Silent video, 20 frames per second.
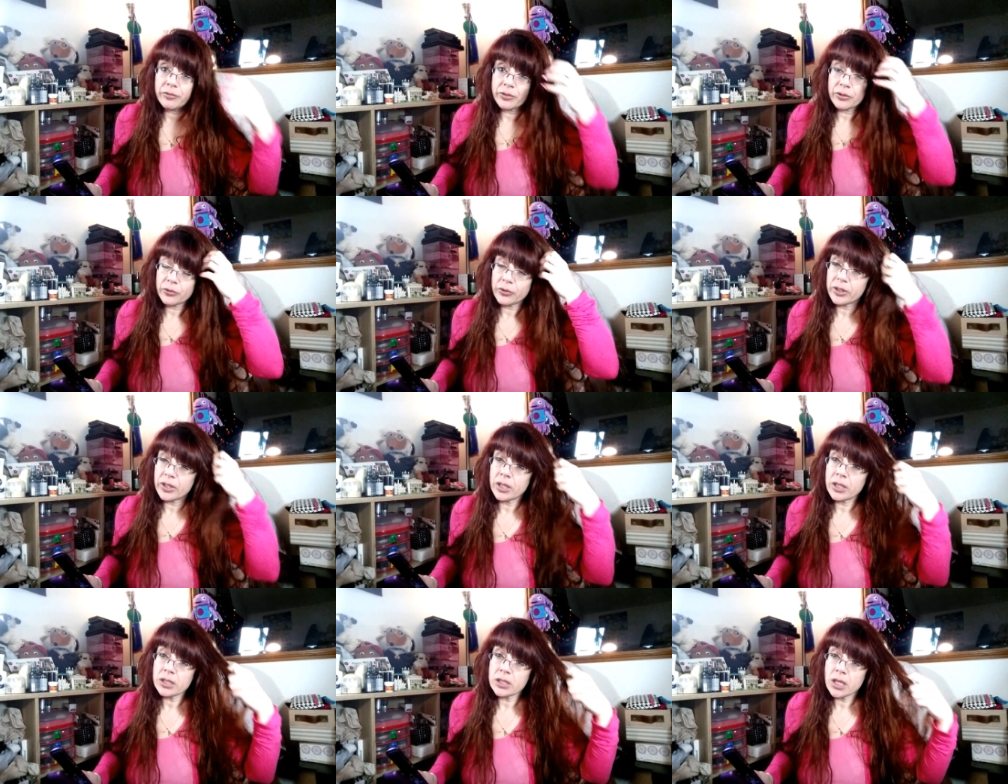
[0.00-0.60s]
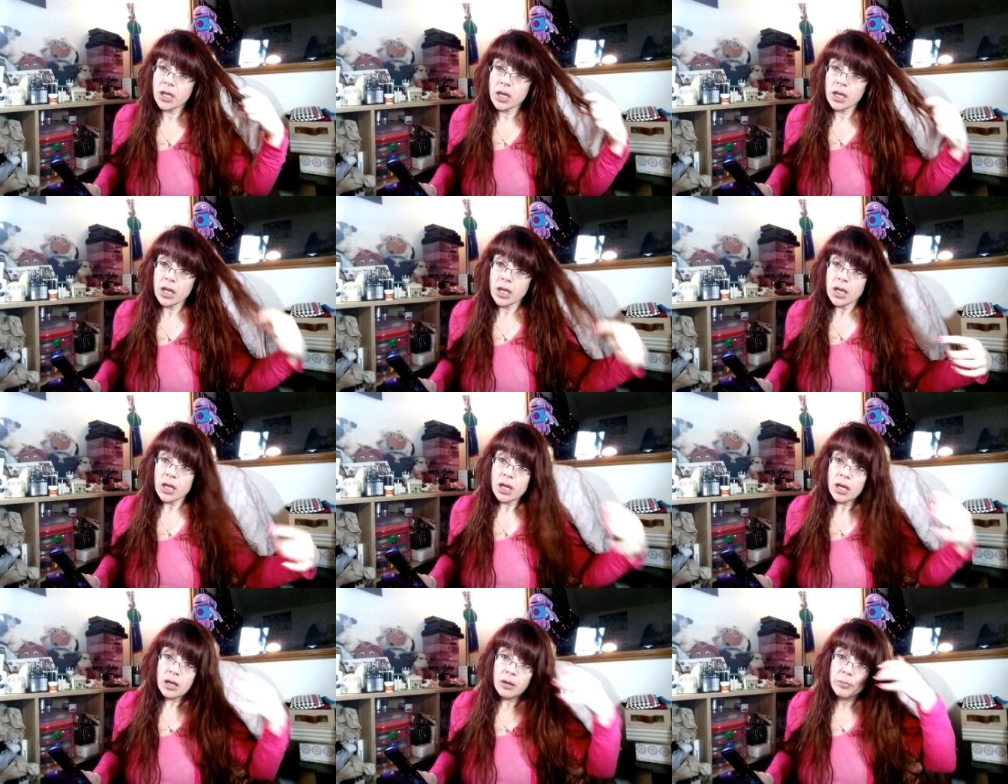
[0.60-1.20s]
every 3 days,
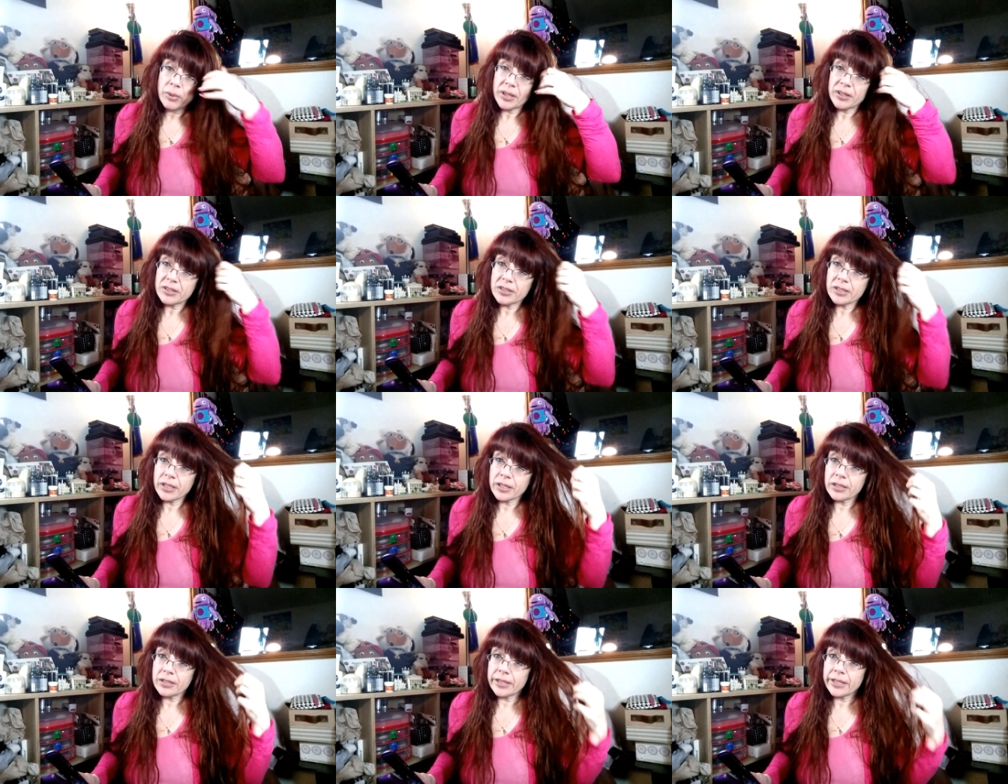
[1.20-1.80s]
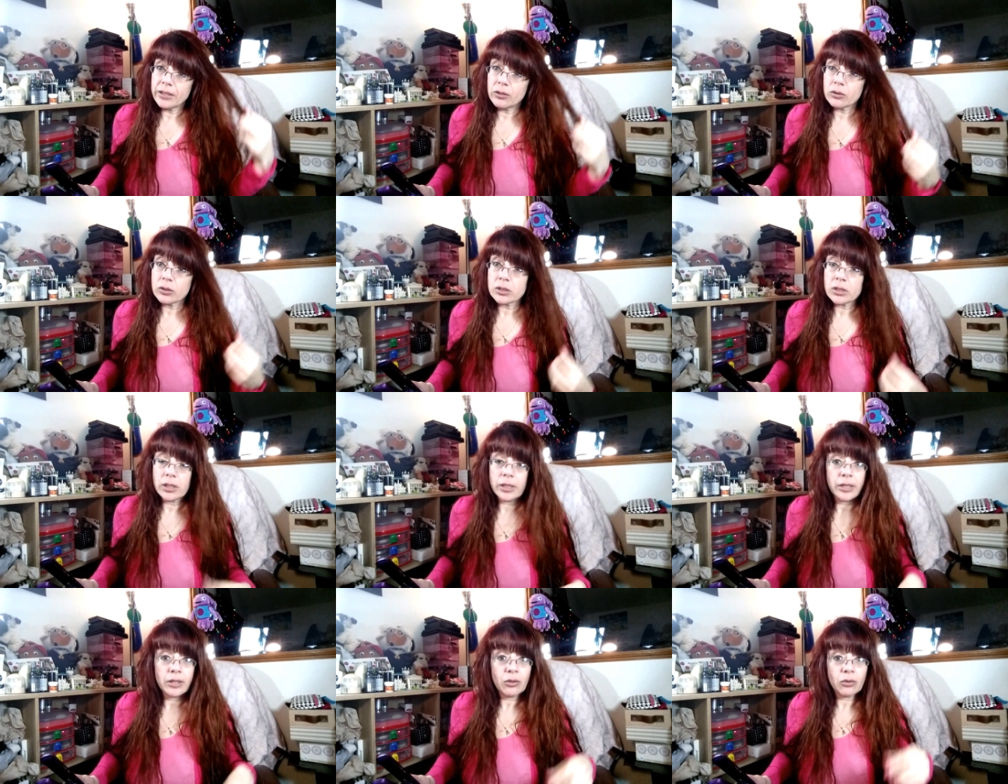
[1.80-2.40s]
by the second day it looks
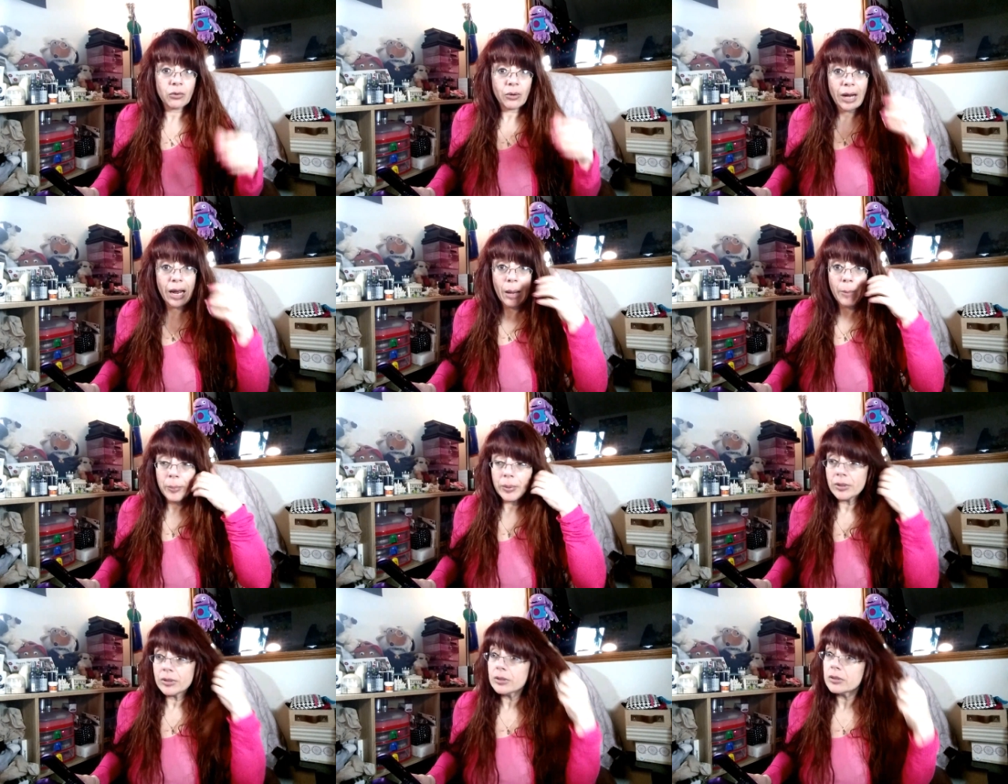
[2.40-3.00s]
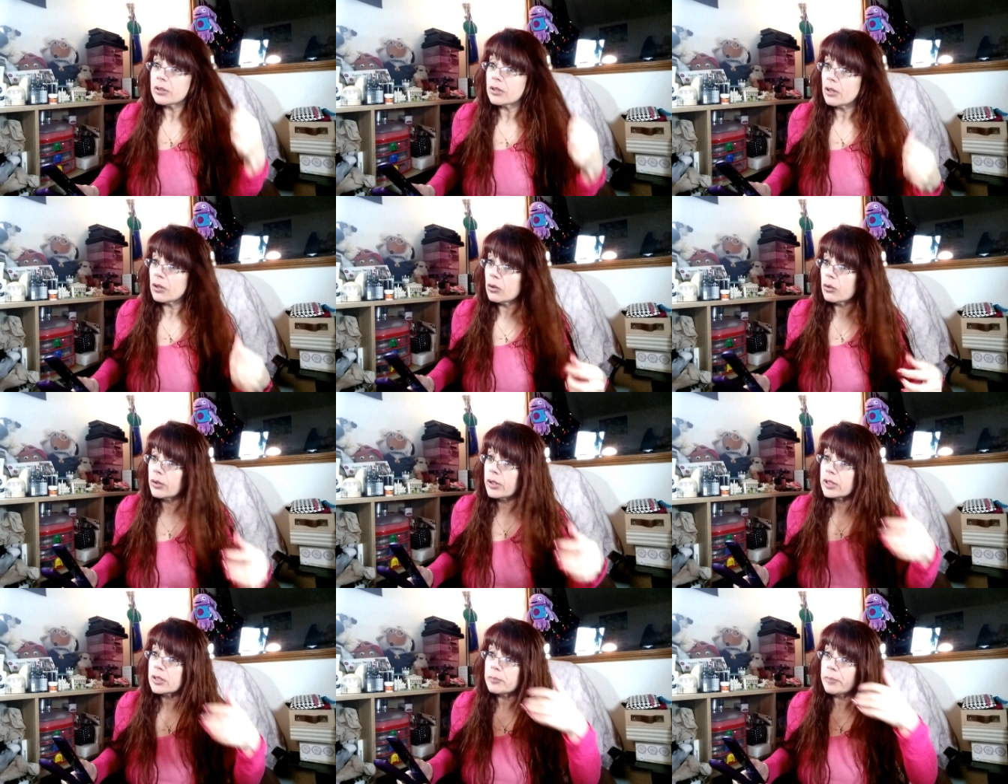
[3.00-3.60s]
like crap,
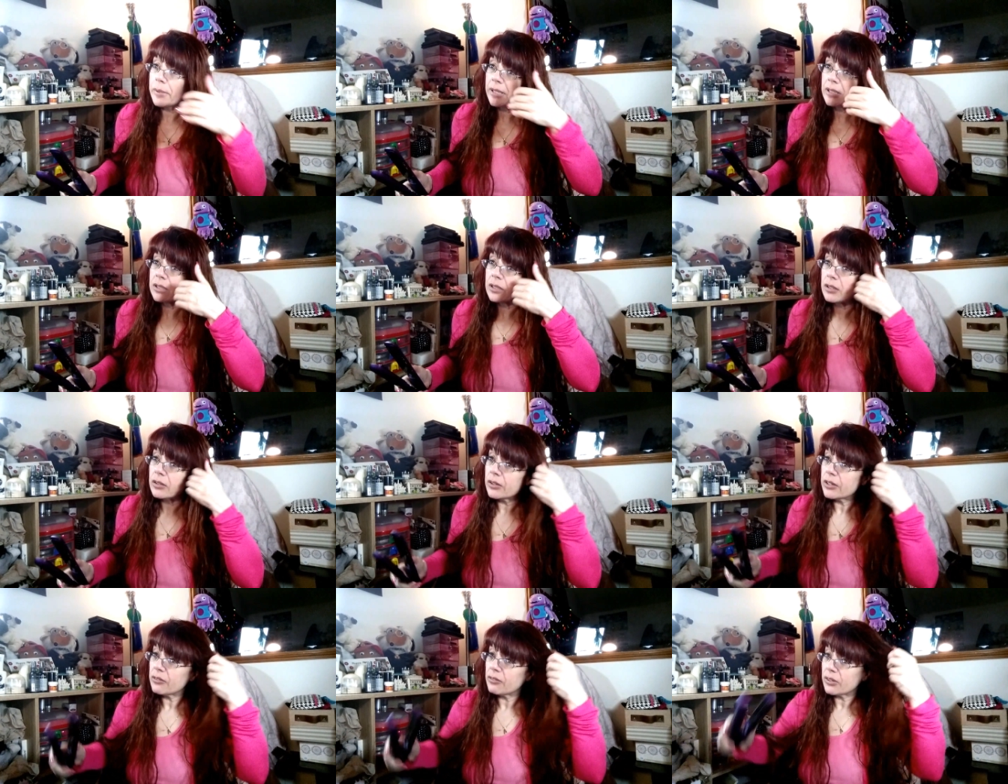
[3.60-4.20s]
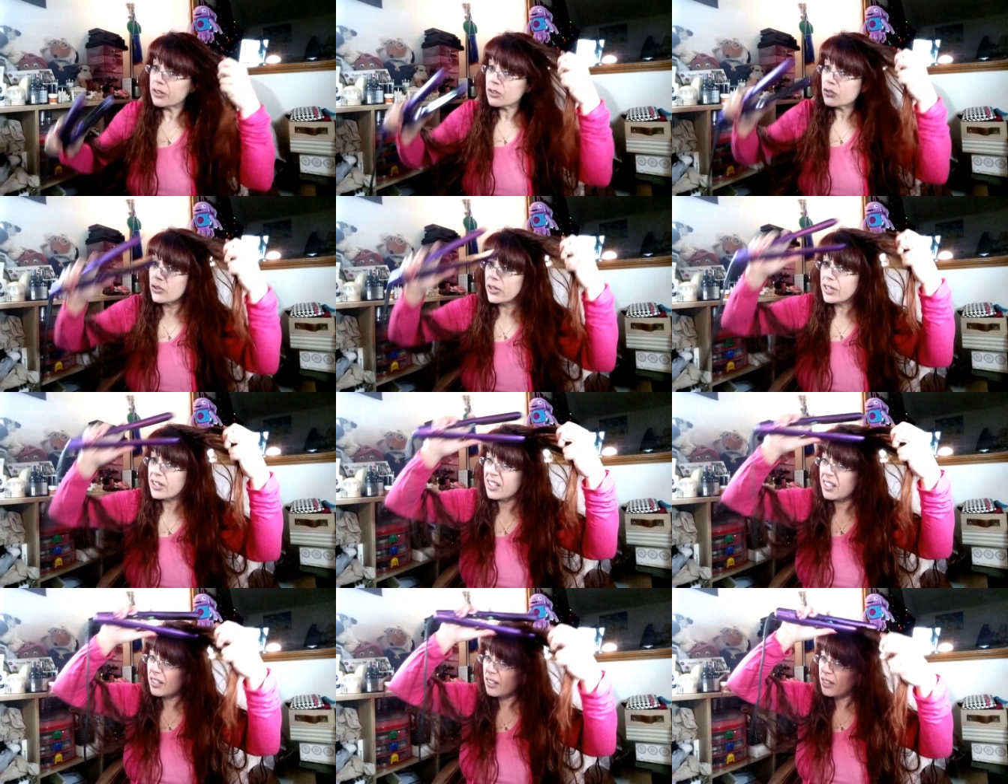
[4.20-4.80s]
so it's better if I
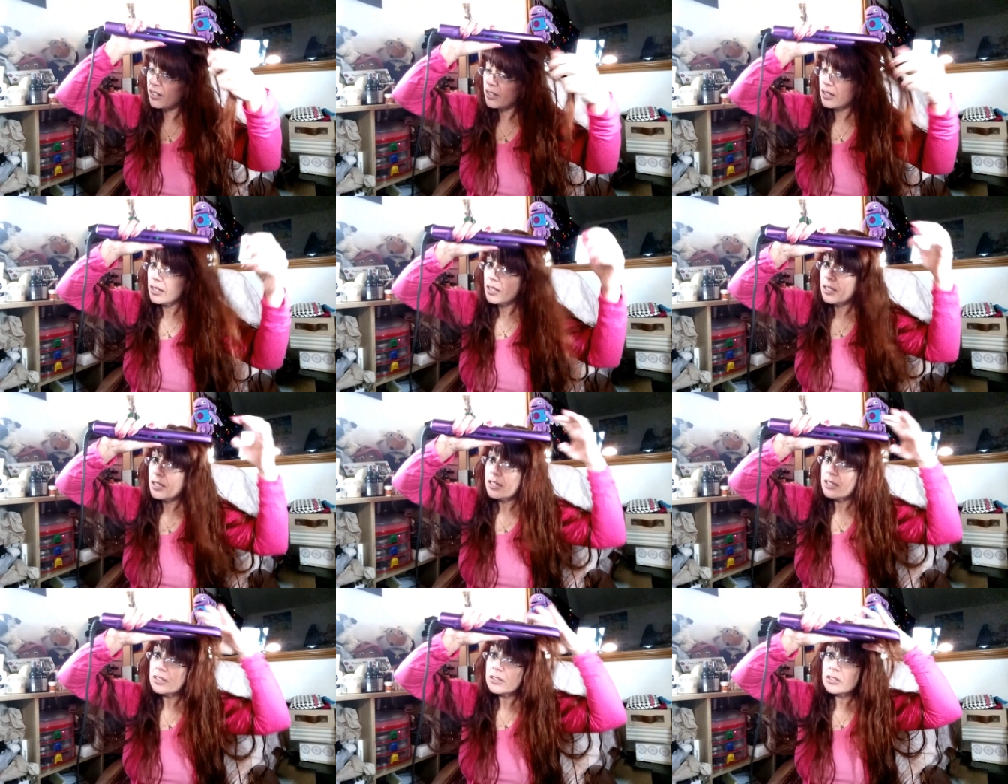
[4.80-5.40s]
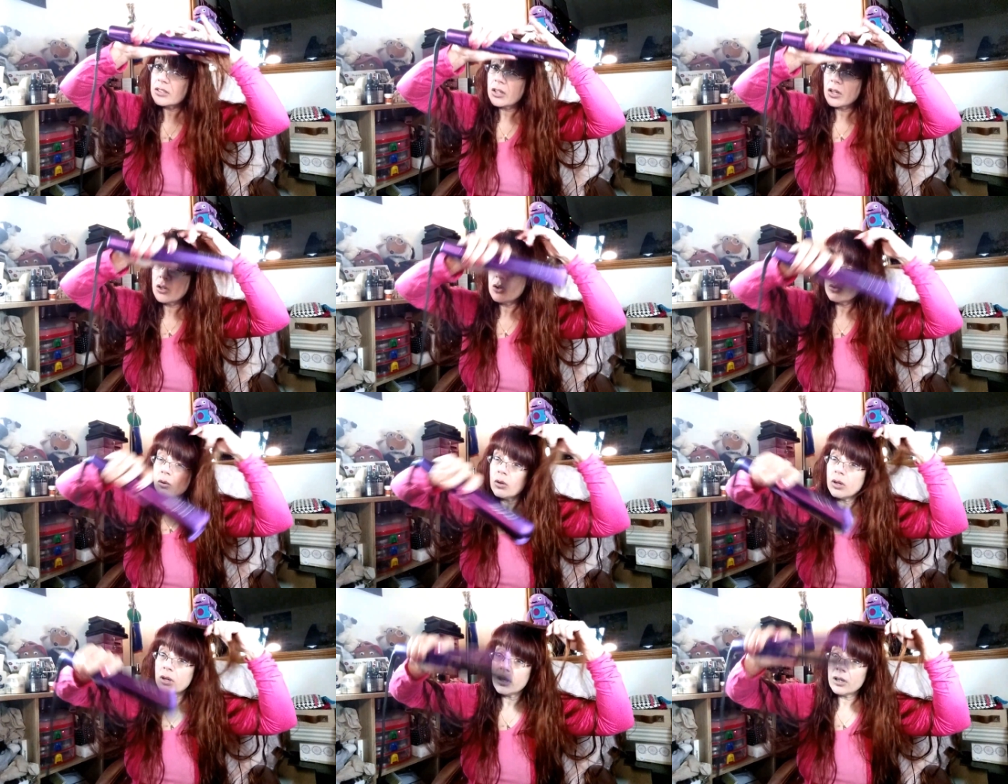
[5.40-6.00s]
straighten it.
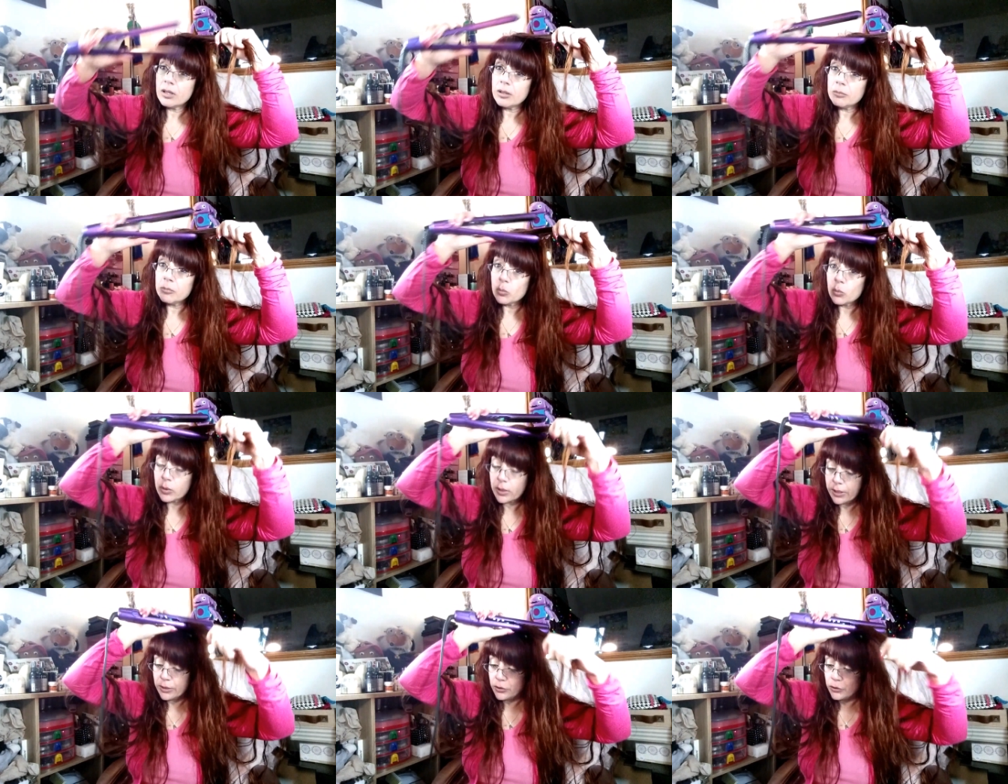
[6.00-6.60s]
So what I